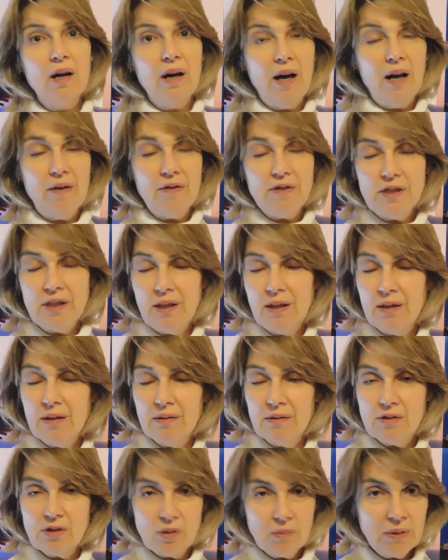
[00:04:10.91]
I've
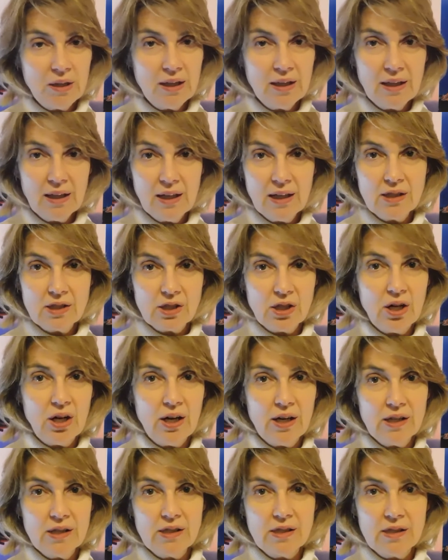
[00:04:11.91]
seen so many things
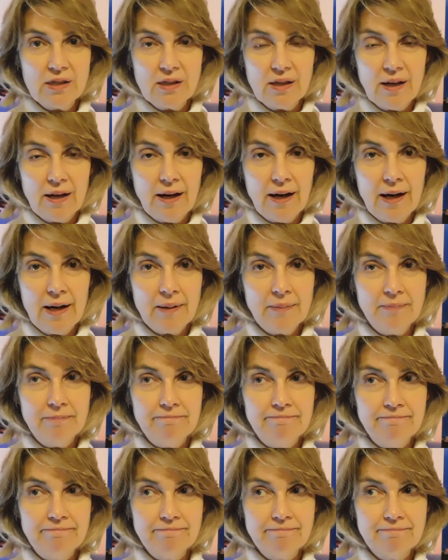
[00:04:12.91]
lost.
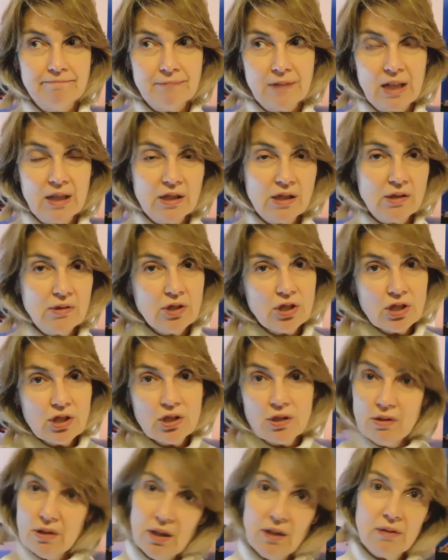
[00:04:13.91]
Um, and so
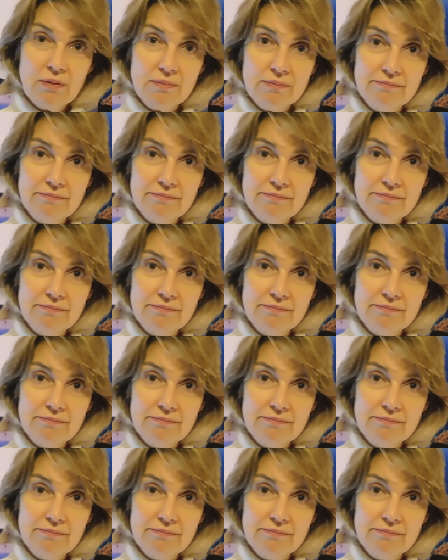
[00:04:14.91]
just, you know,